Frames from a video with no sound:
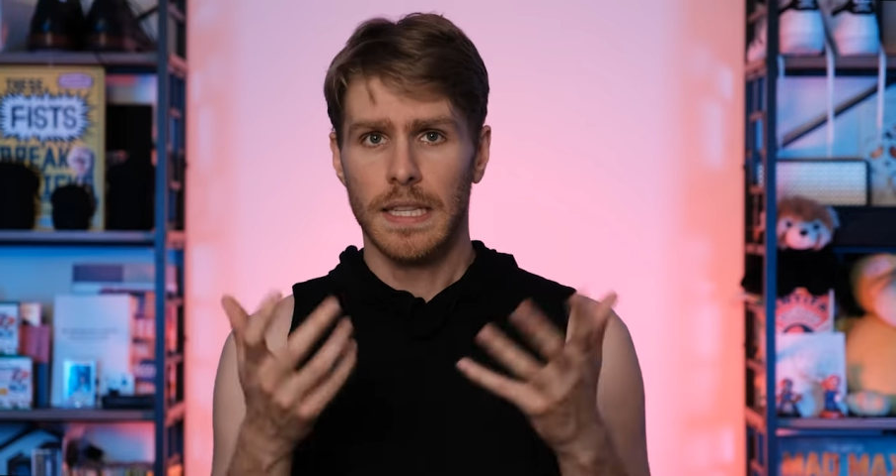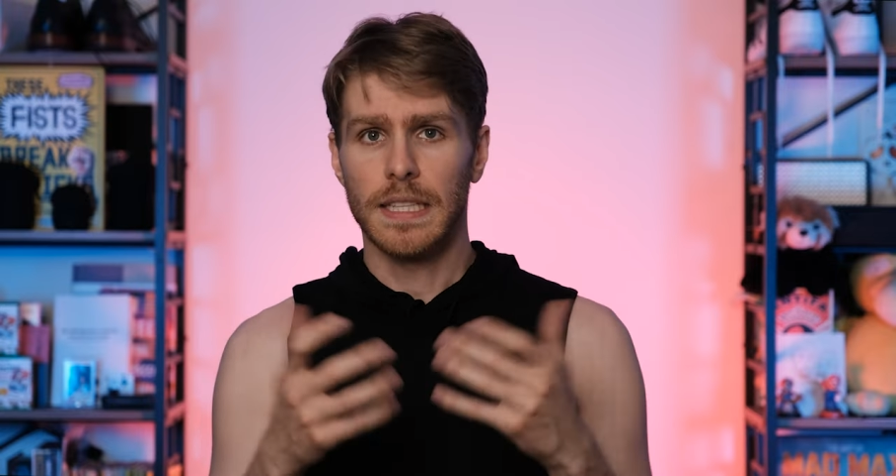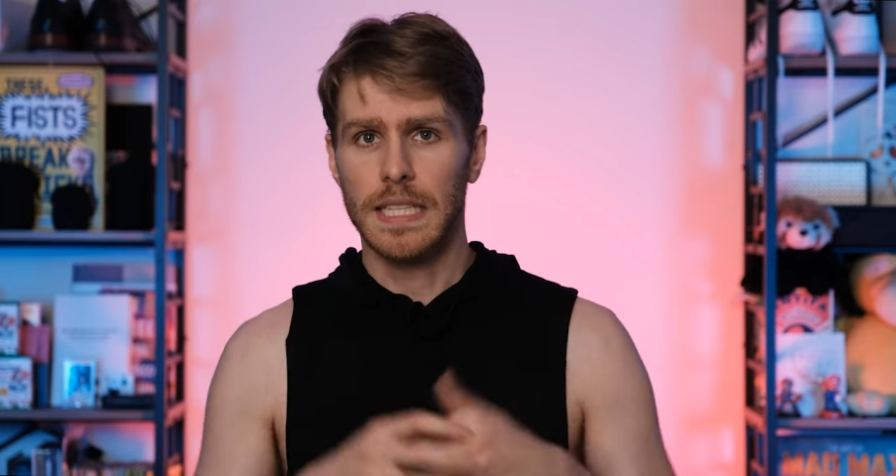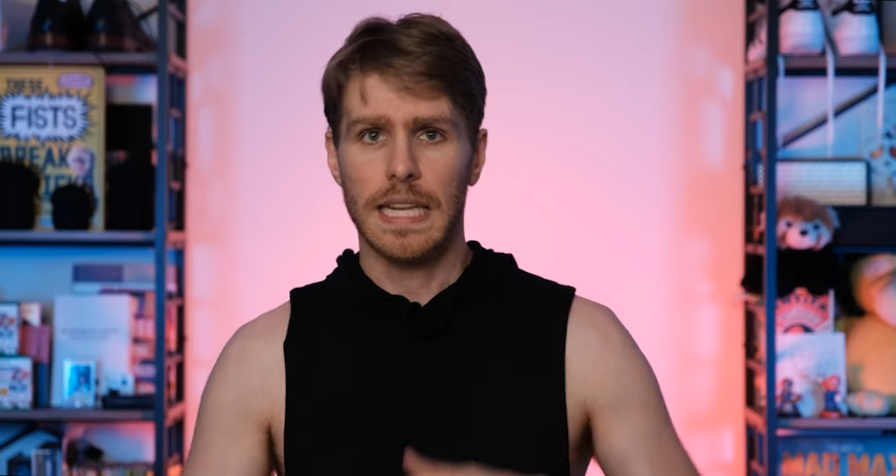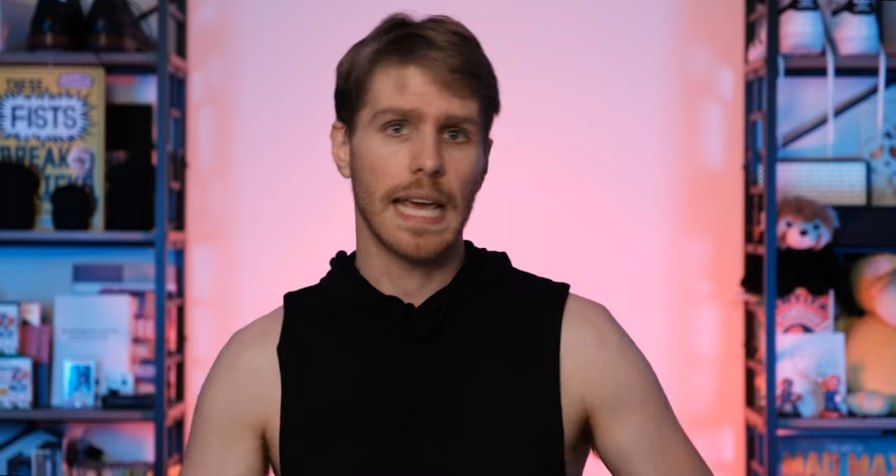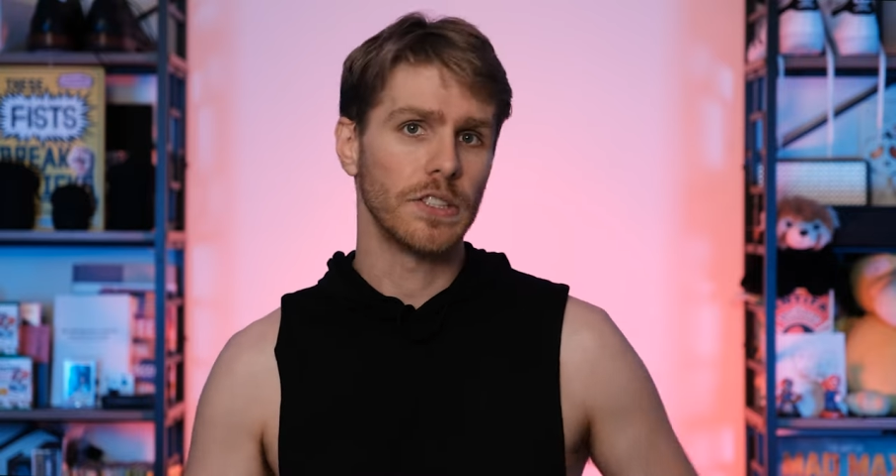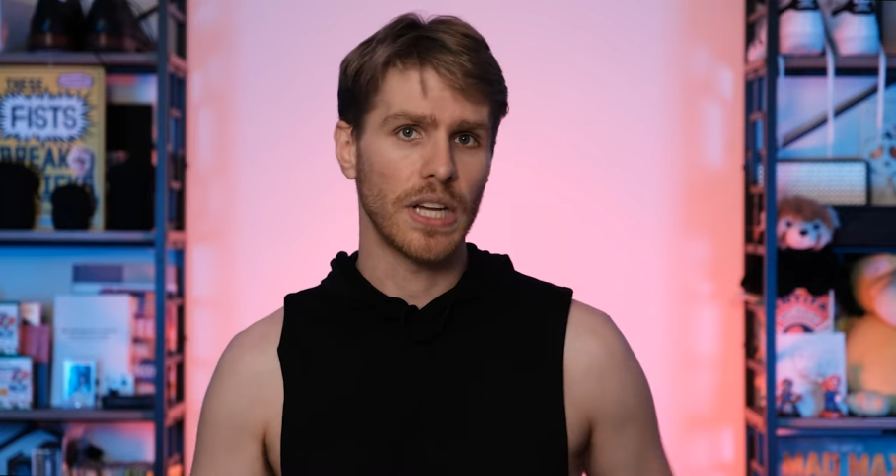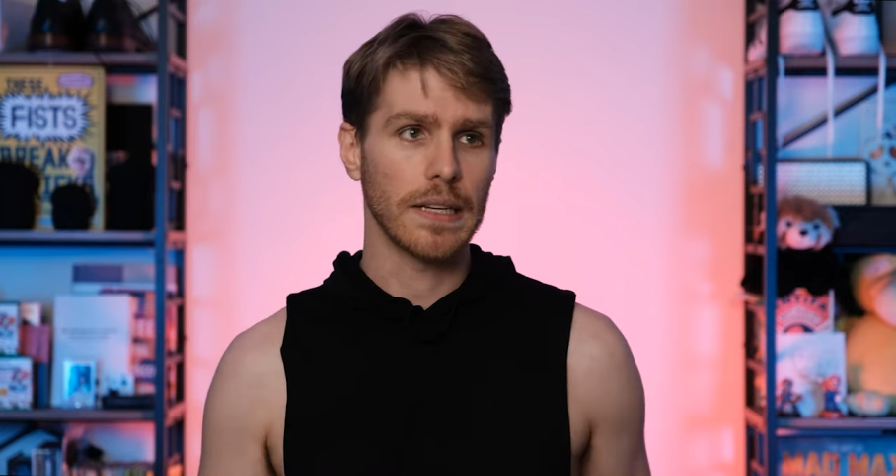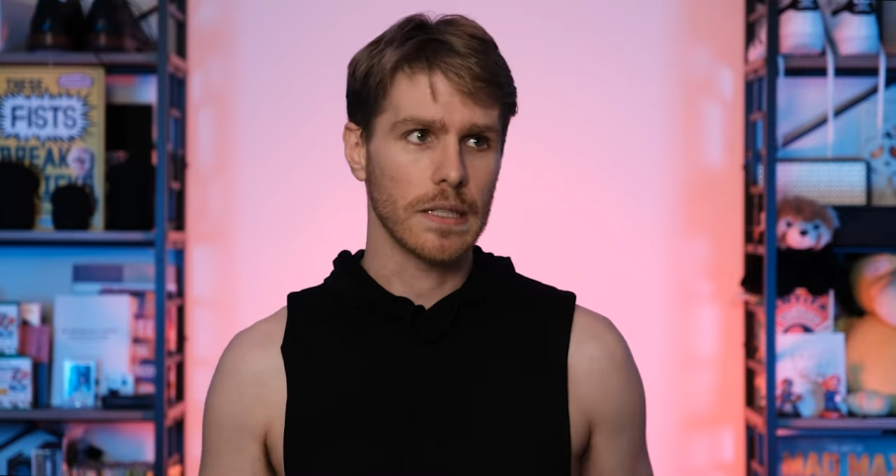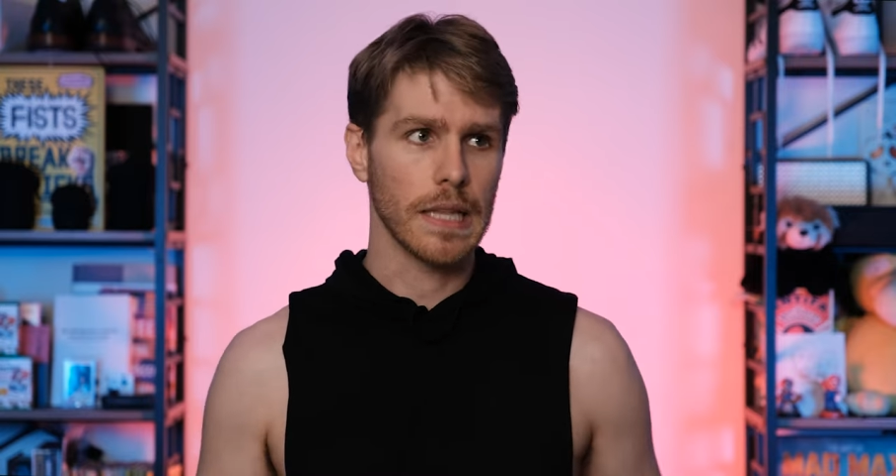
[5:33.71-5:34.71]
the stage
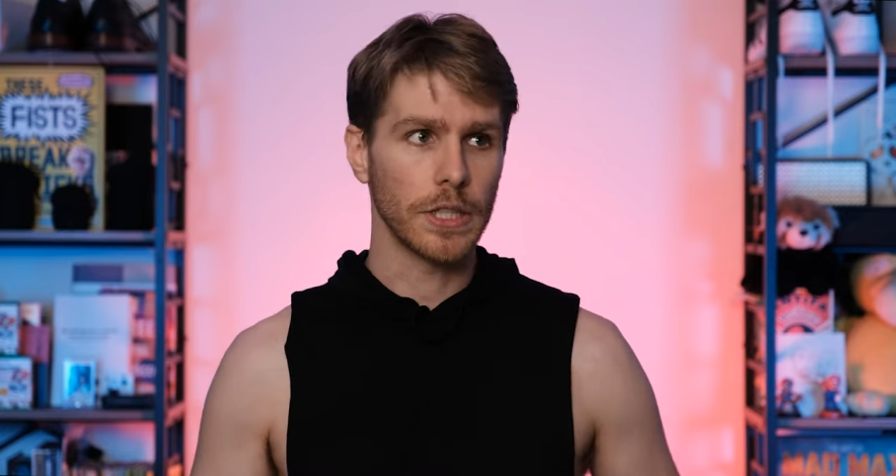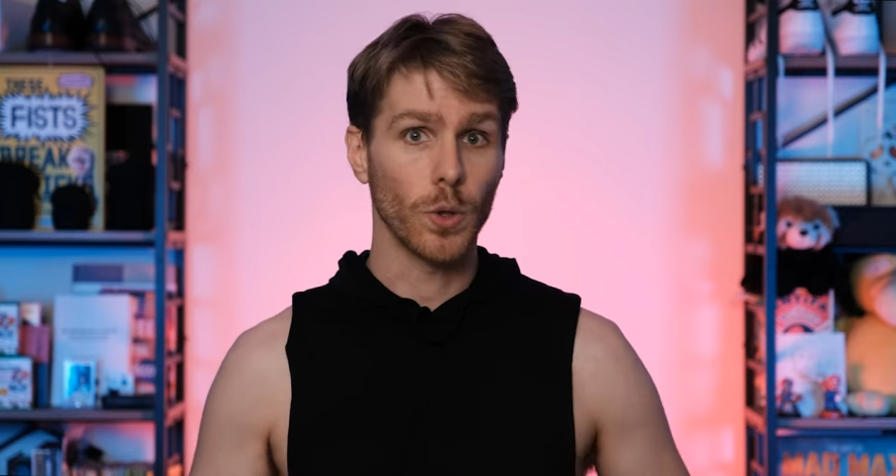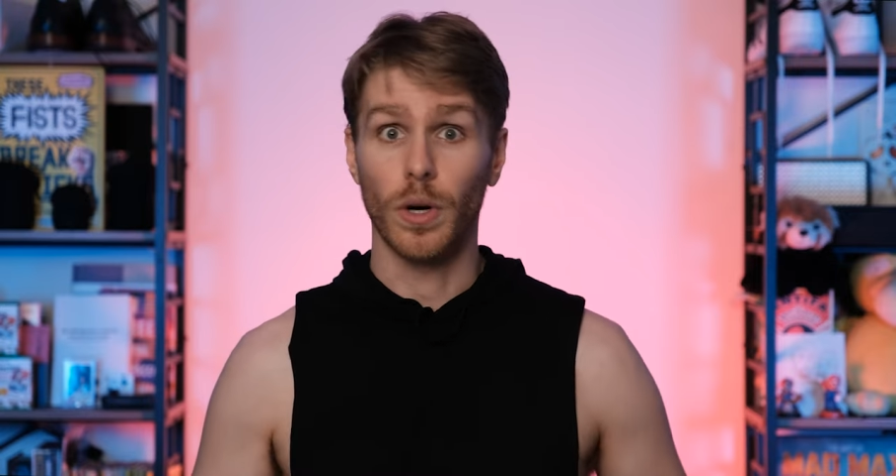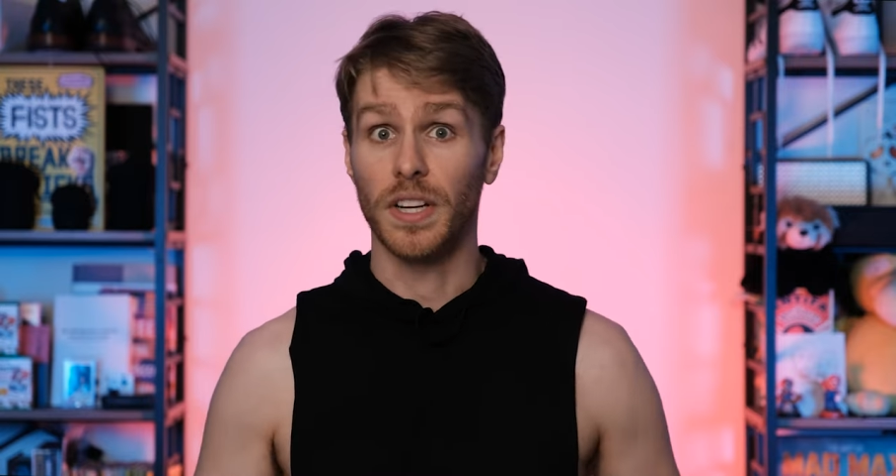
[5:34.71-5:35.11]
and slash or